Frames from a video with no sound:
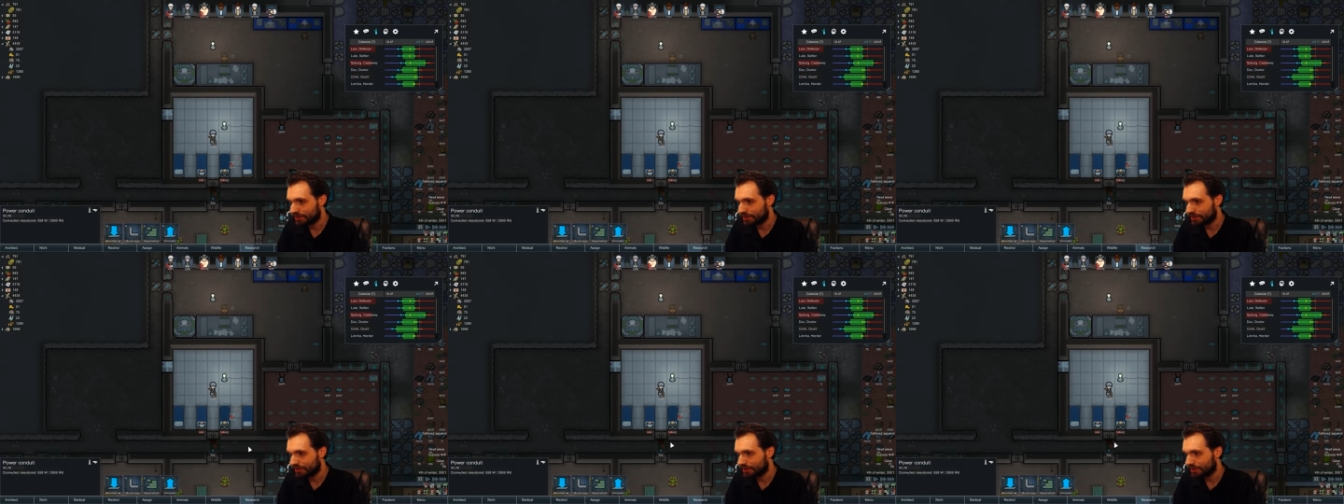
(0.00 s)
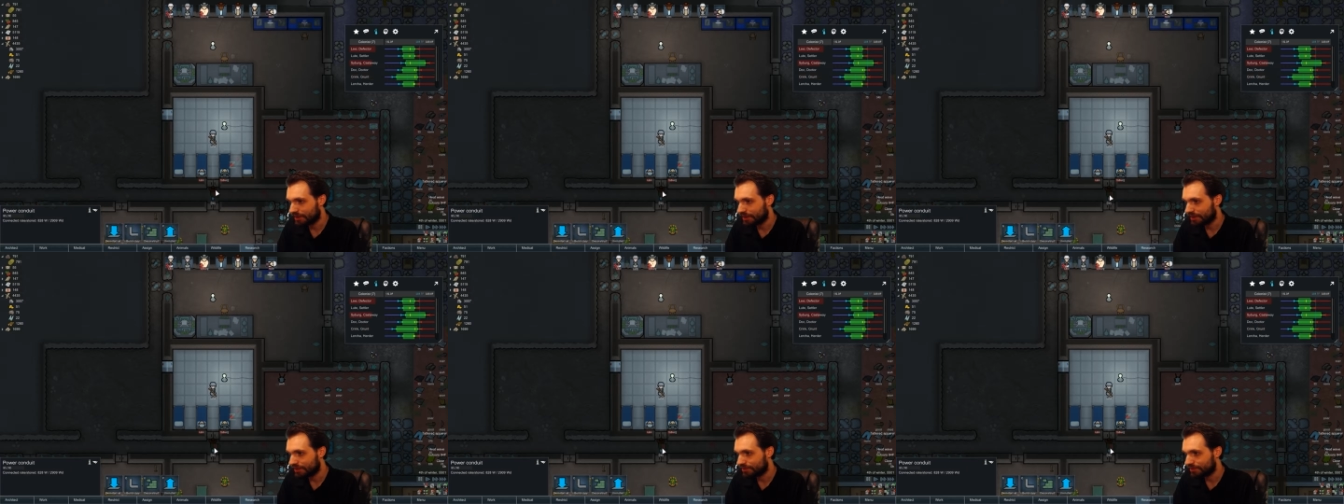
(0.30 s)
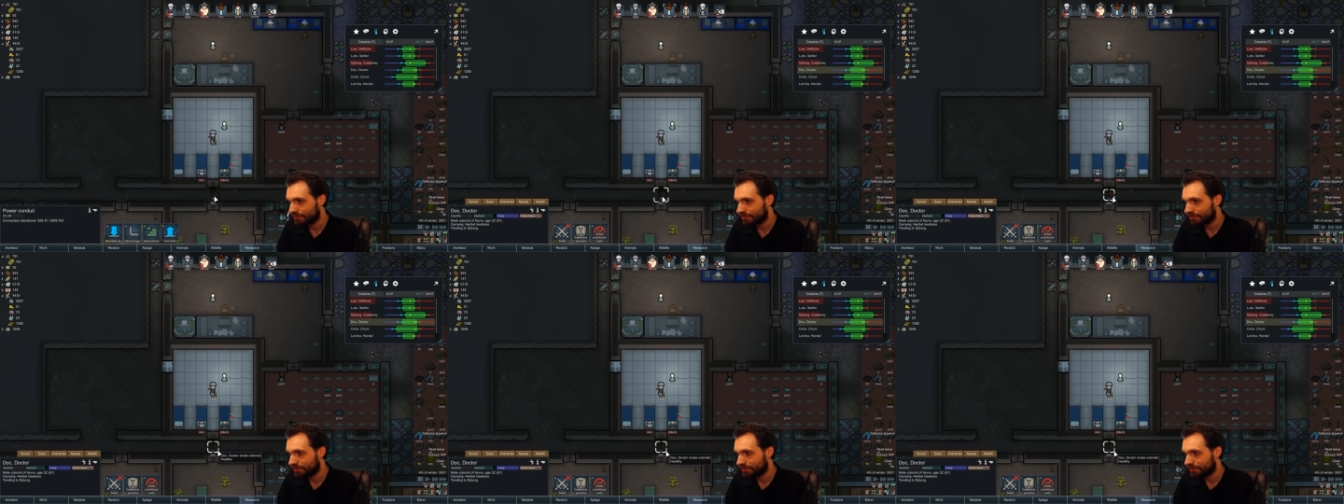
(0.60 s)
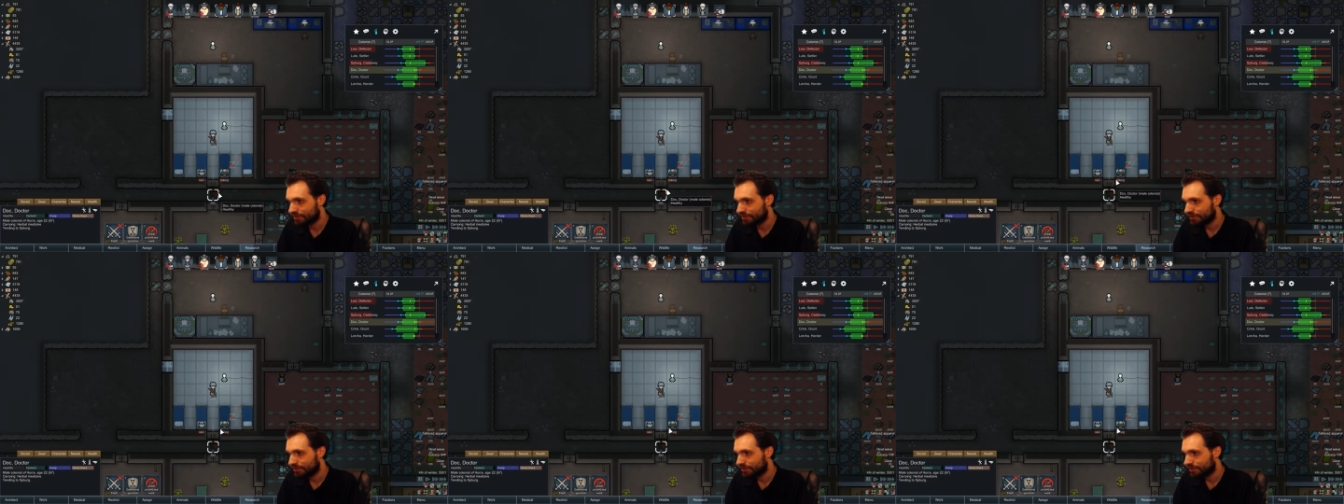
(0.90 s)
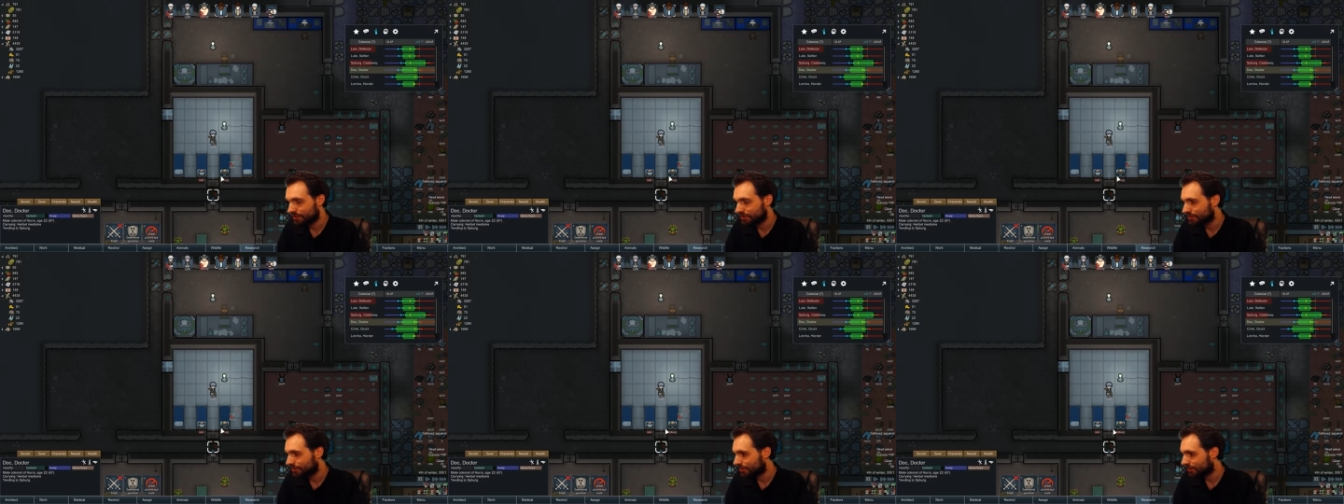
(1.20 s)
Kyle.
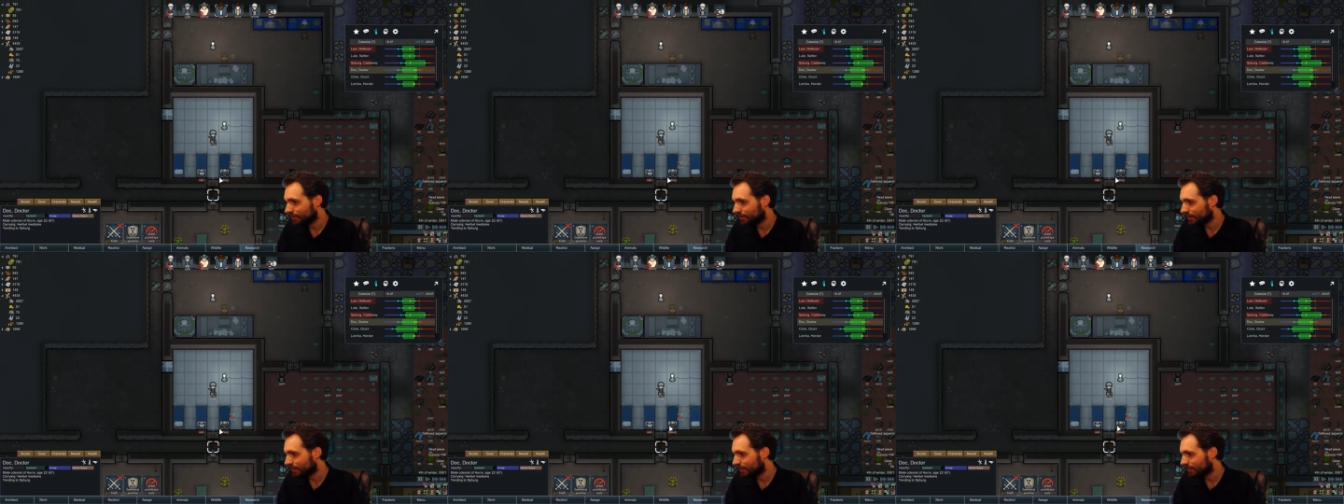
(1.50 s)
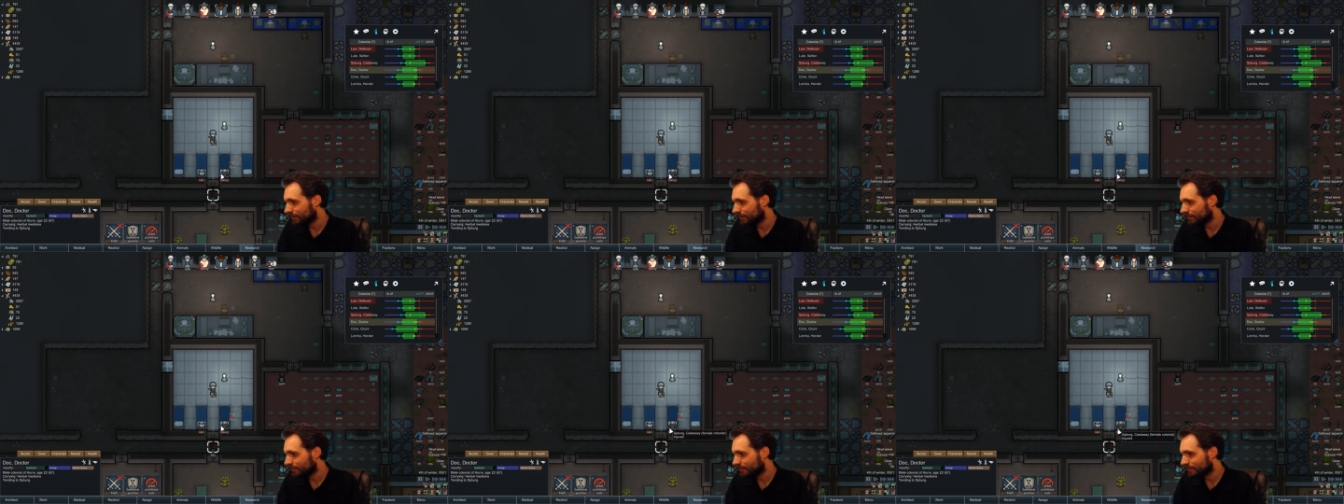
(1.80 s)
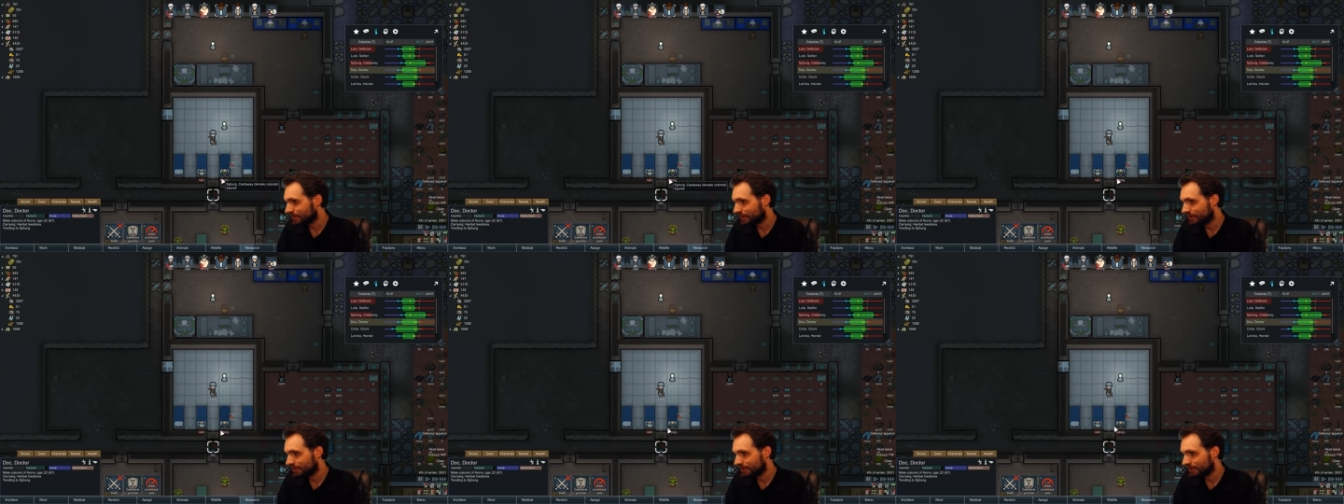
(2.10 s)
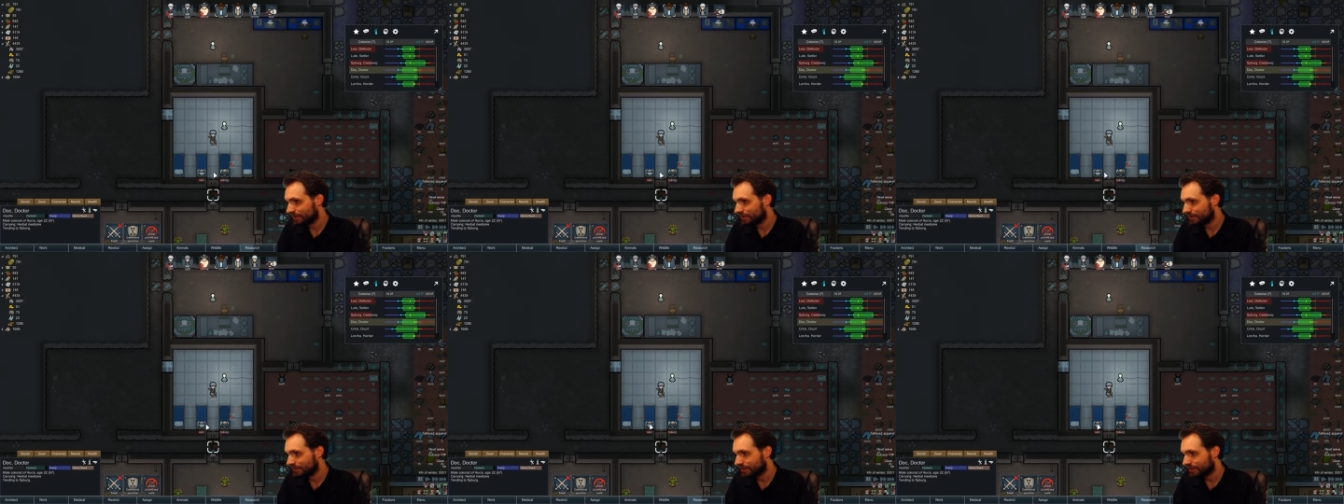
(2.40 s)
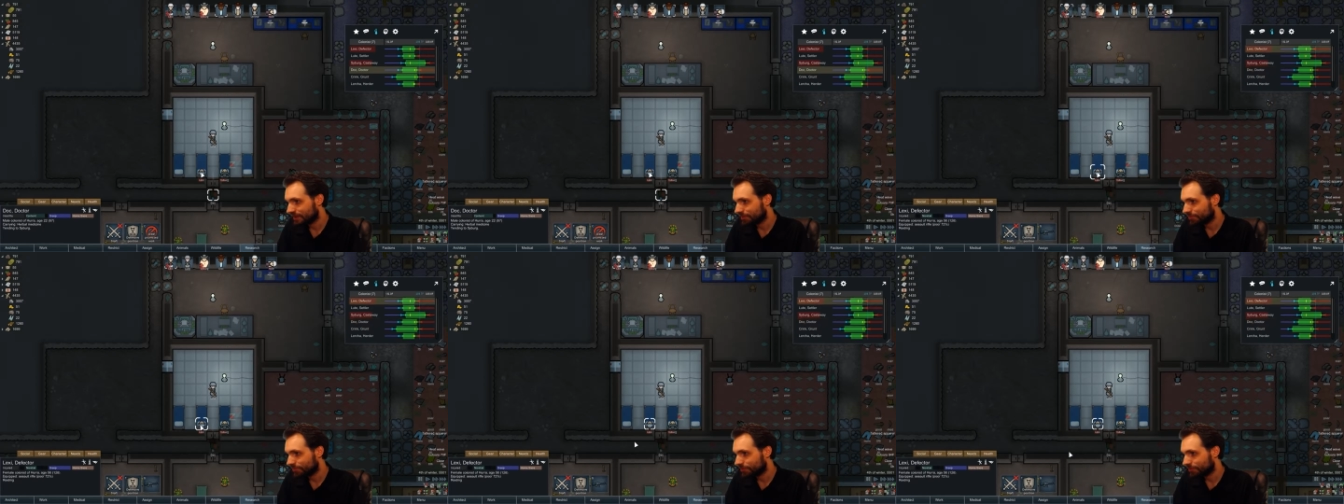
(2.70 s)
Doc is tending to
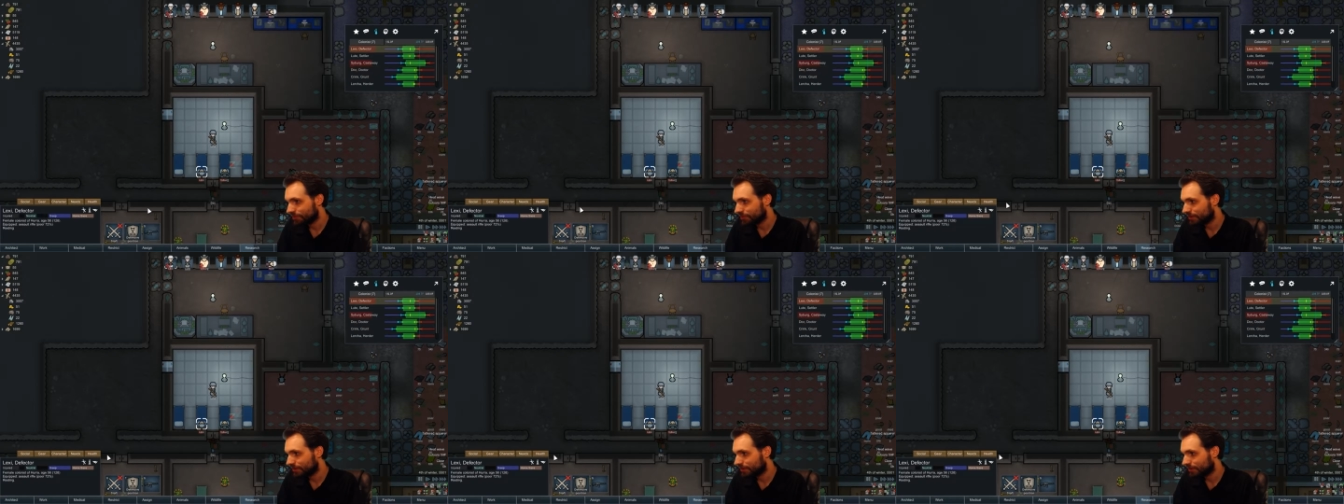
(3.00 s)
Cyborg.